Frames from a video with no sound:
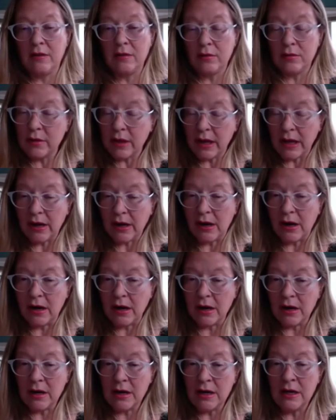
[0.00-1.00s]
who they
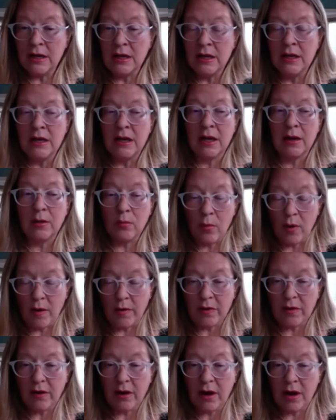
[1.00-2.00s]
are and
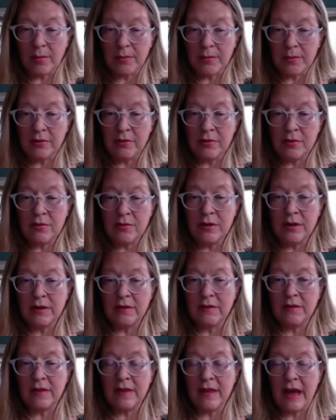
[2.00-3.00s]
what they're up to
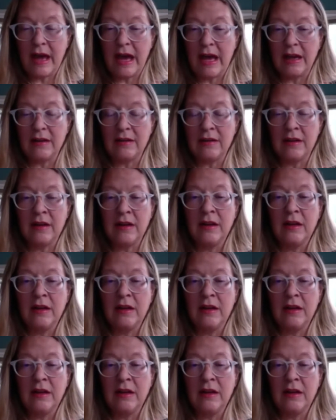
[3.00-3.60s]
is that